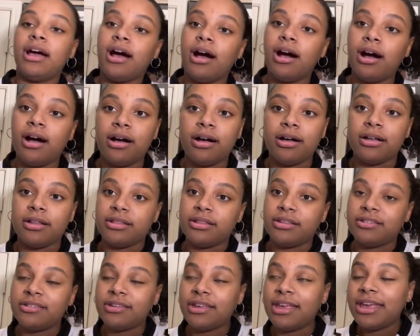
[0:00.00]

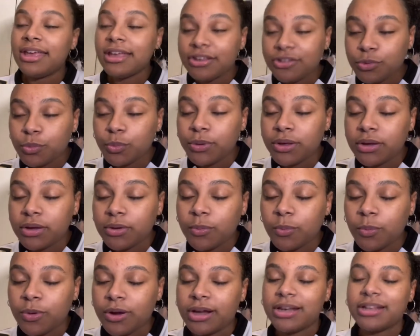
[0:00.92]
This is week
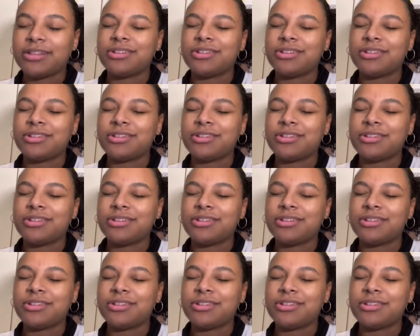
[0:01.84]
1,